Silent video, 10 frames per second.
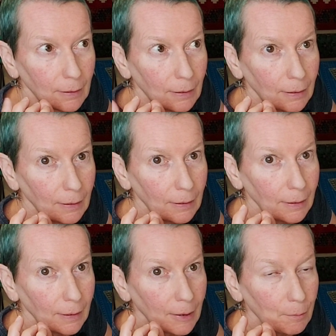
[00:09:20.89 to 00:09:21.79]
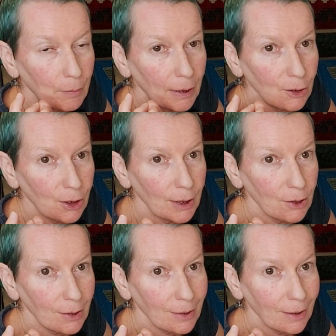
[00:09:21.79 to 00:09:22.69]
it might
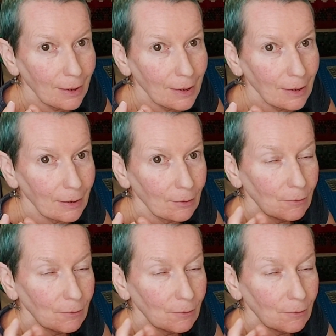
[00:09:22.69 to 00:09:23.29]
change the size